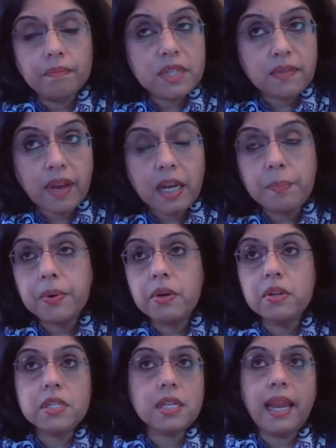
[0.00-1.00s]

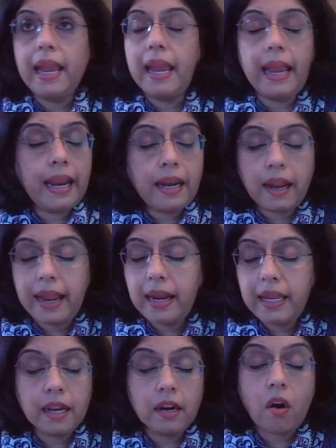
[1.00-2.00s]
developers, and
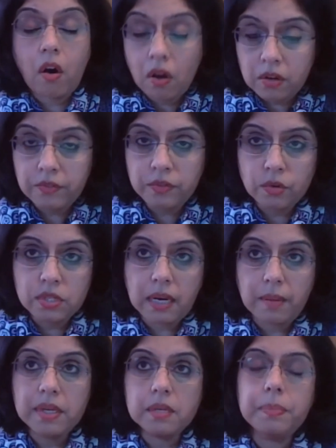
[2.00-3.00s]
any and all of those
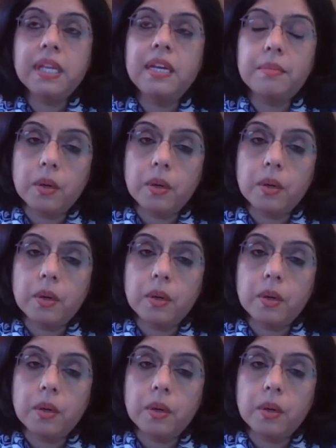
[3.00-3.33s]
come into play.